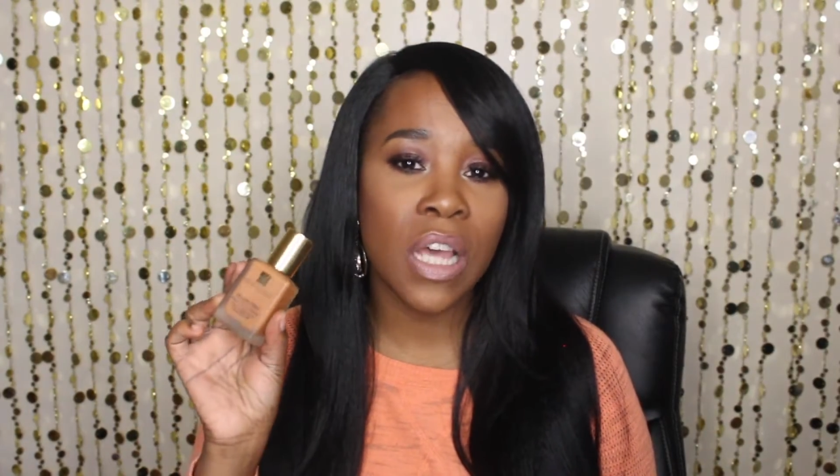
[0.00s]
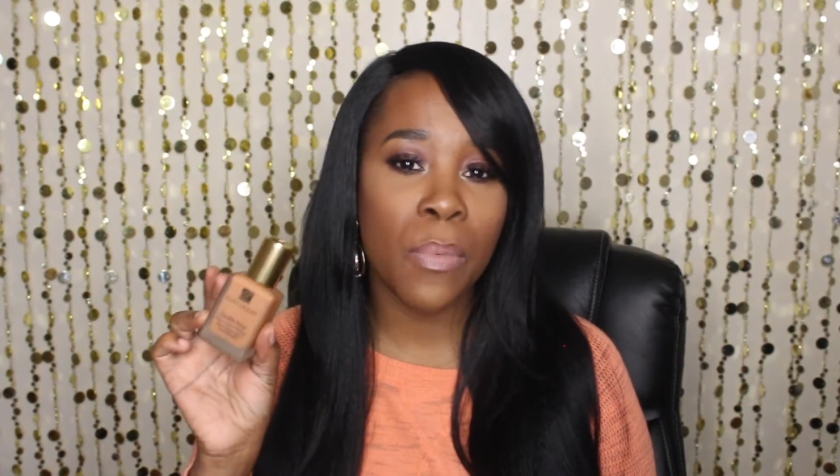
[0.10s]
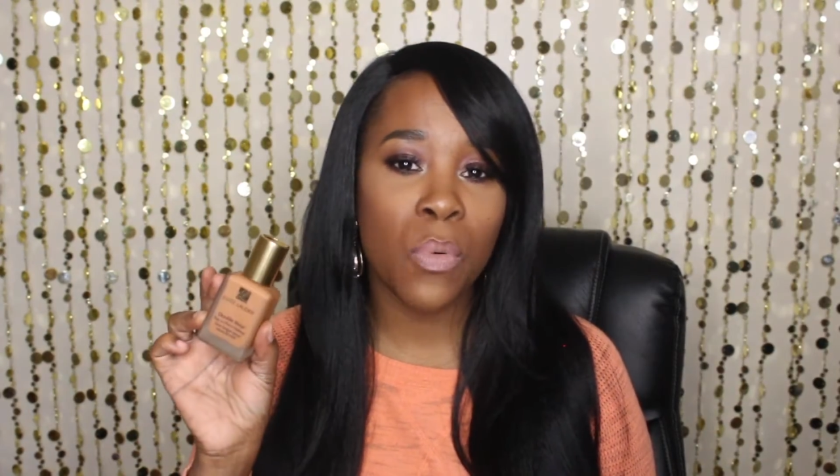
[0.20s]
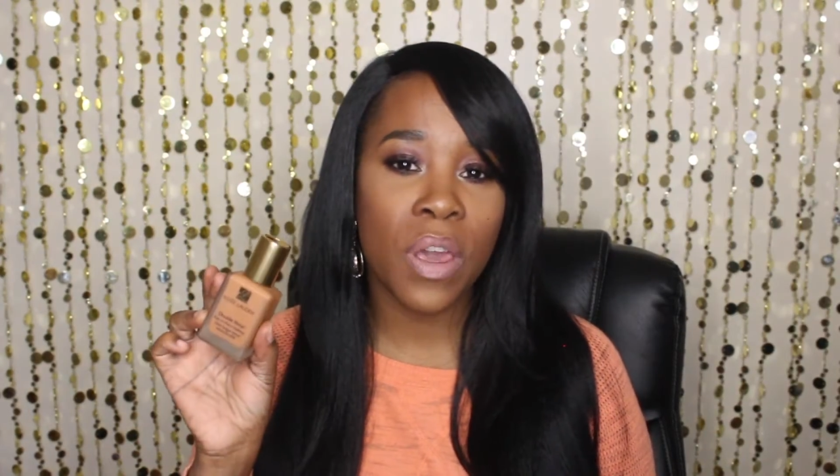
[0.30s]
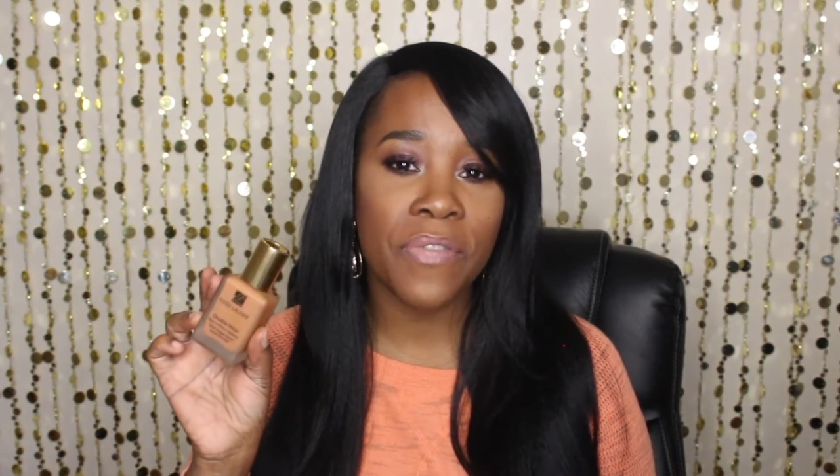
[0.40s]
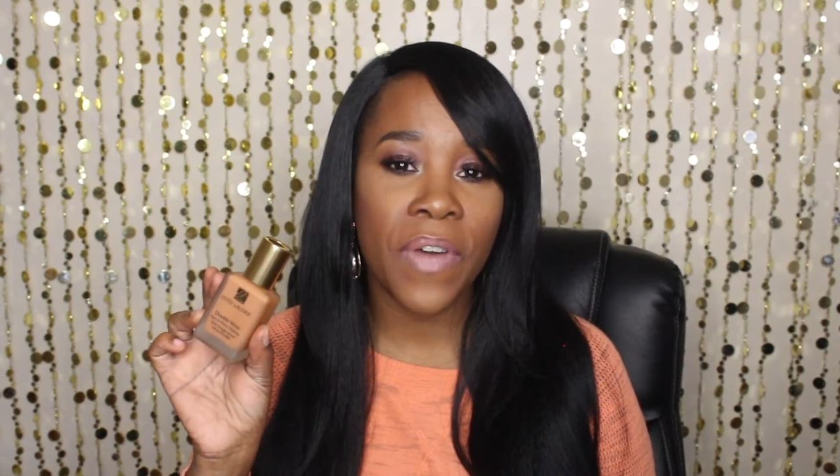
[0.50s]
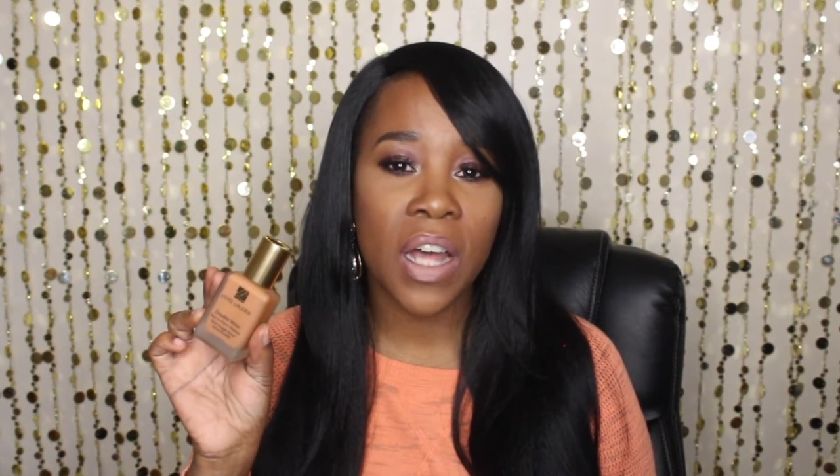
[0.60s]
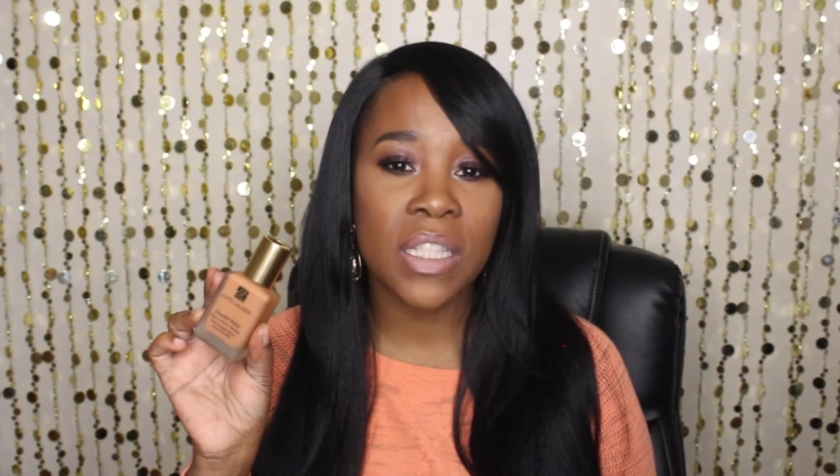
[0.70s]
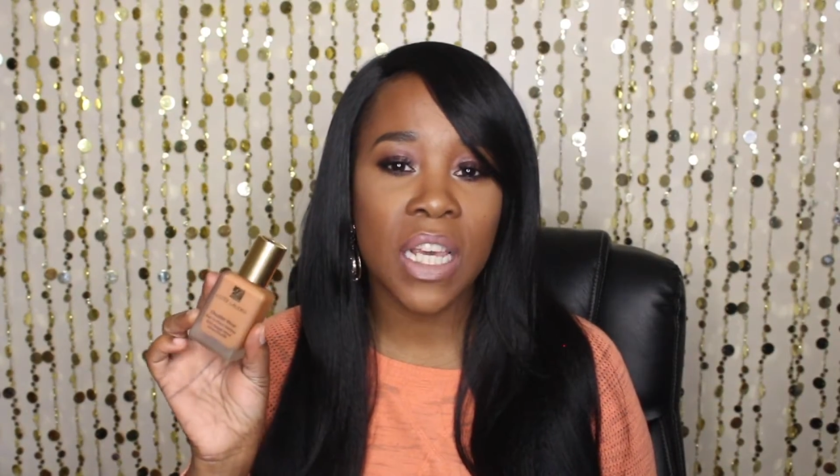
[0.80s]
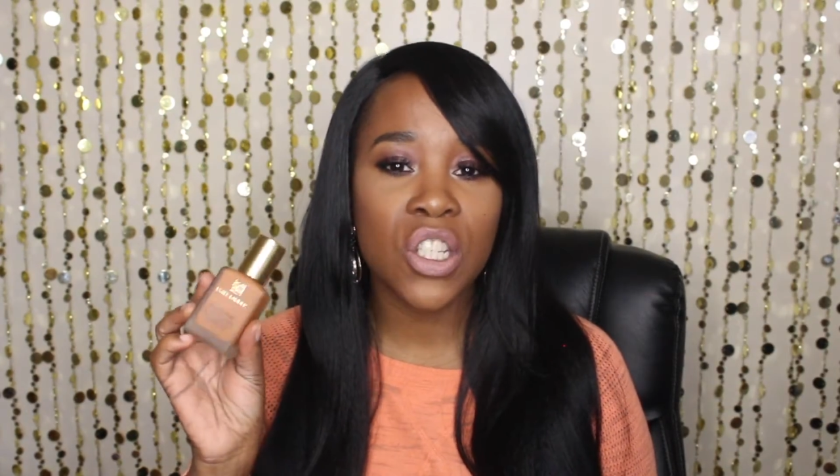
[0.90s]
Double Wear
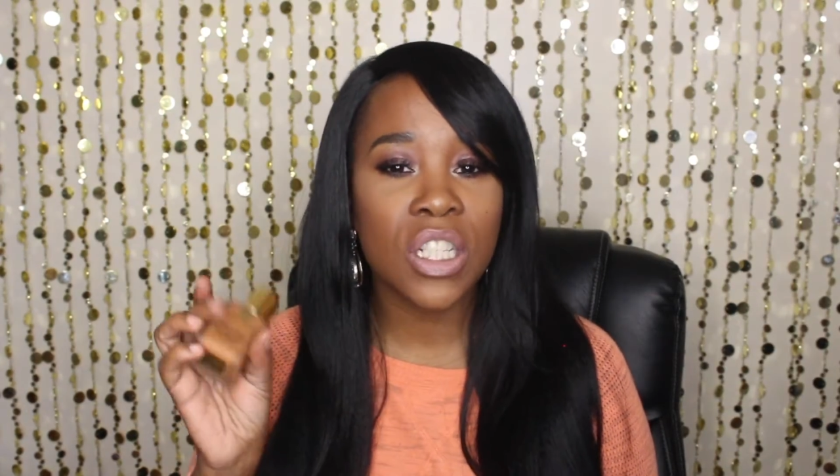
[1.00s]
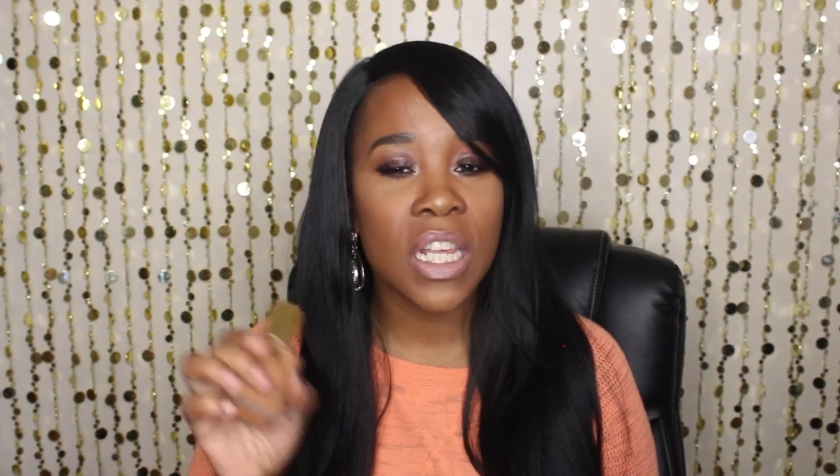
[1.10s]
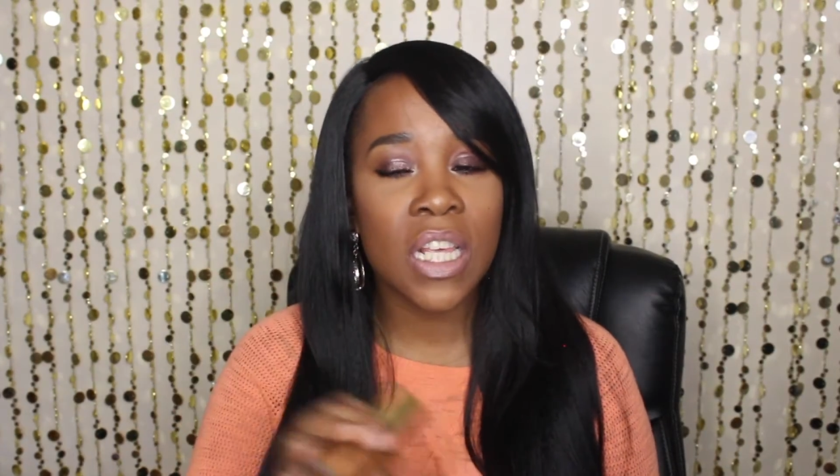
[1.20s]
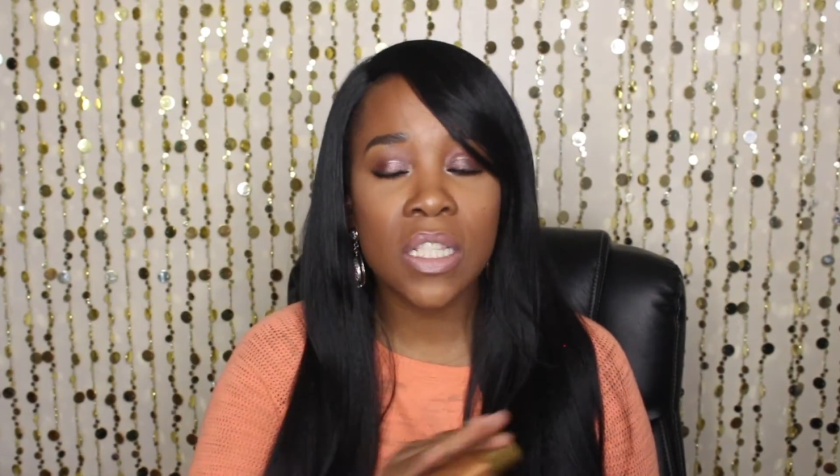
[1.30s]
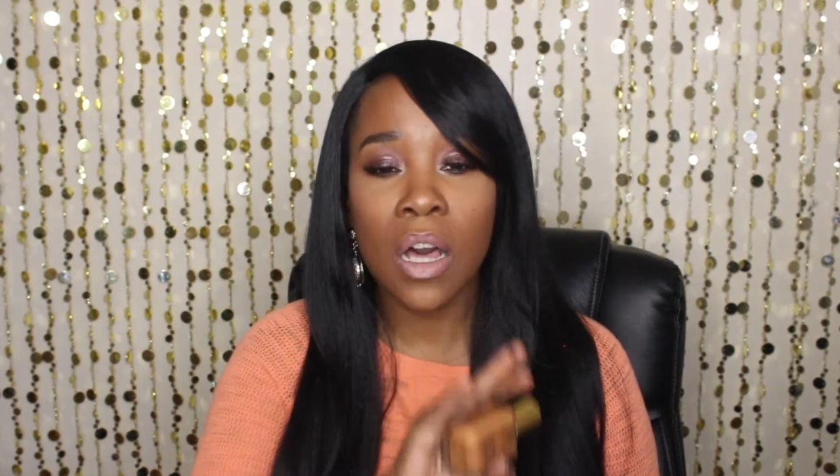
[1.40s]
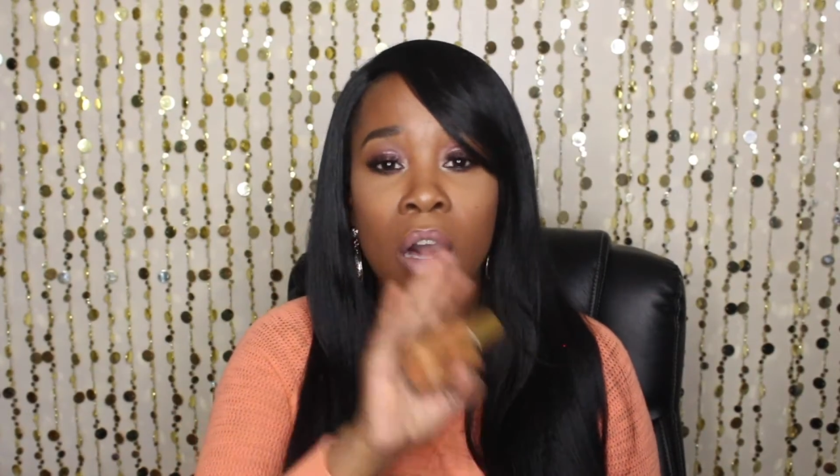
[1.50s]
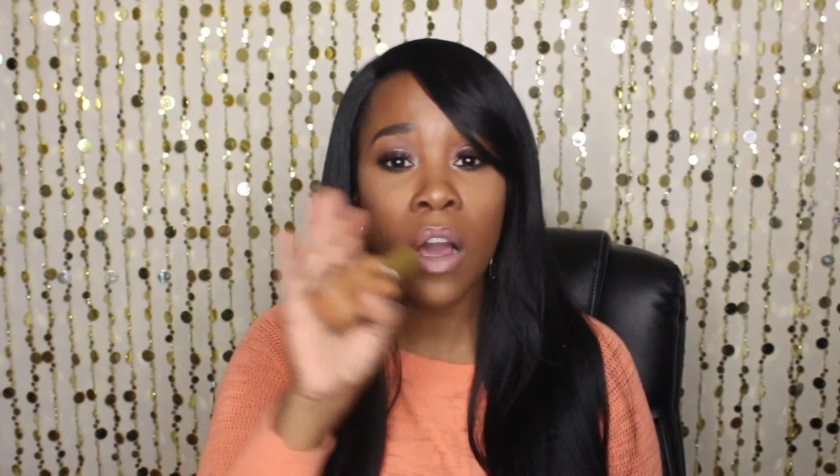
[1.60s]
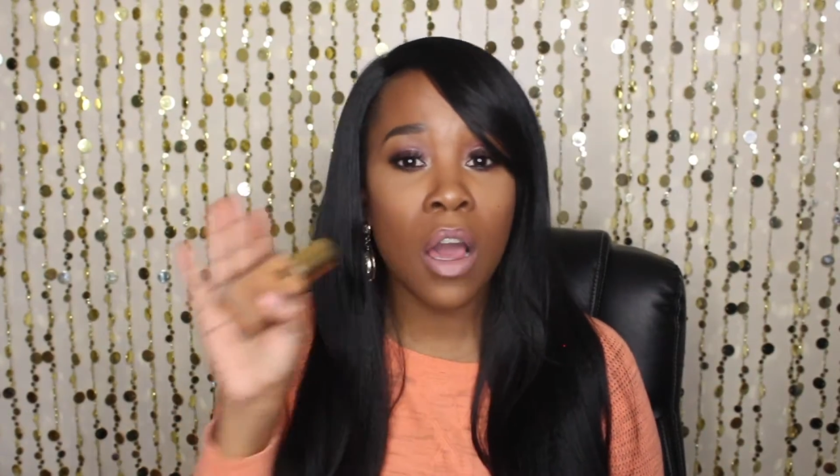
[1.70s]
Foundation is a